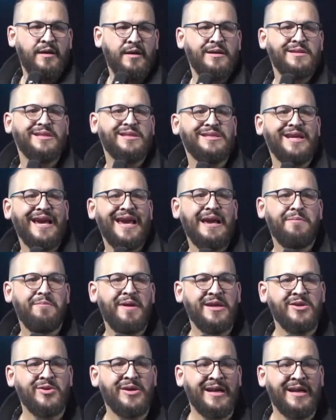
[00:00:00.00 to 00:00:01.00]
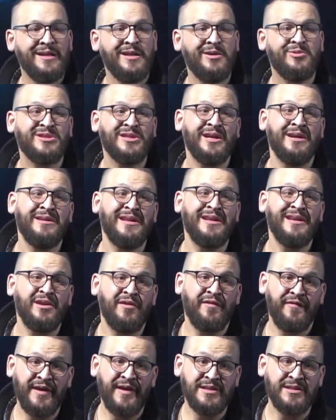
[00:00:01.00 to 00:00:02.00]
to say, hey, man, you got a little something in your
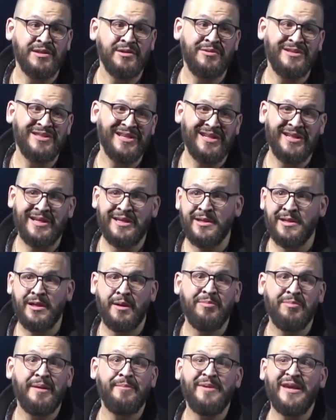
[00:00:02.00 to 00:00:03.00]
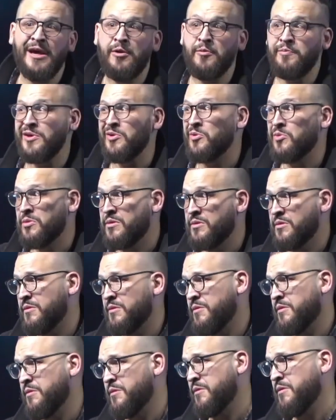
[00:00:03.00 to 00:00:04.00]
face and you need to clean it up. Let me help you.
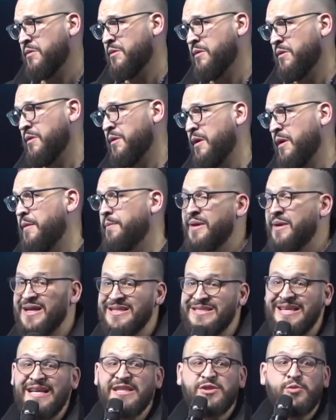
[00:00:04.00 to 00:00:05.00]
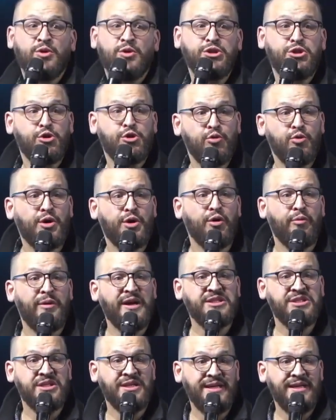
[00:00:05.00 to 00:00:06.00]
Because that's what true
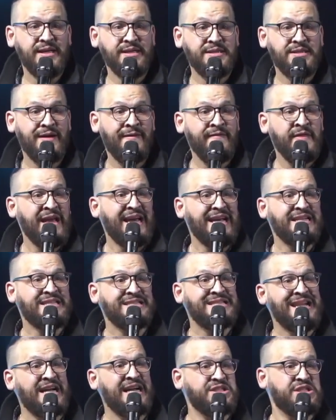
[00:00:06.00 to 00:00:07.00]
correction is. It's not